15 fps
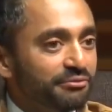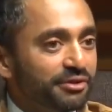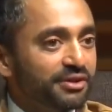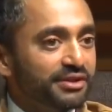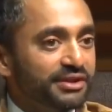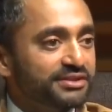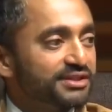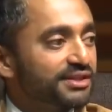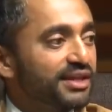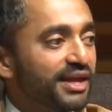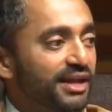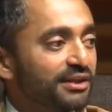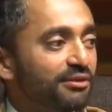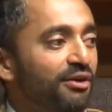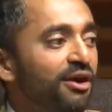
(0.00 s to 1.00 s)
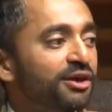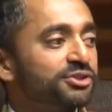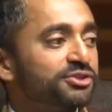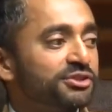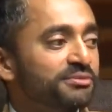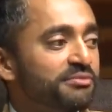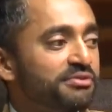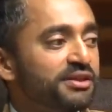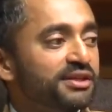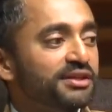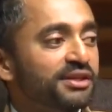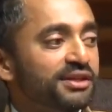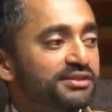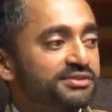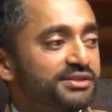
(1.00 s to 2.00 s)
really decay long-term
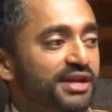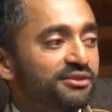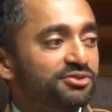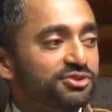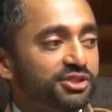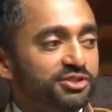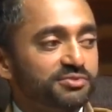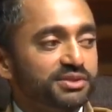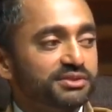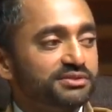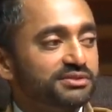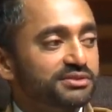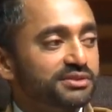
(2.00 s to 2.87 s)
thinking and sound judgment.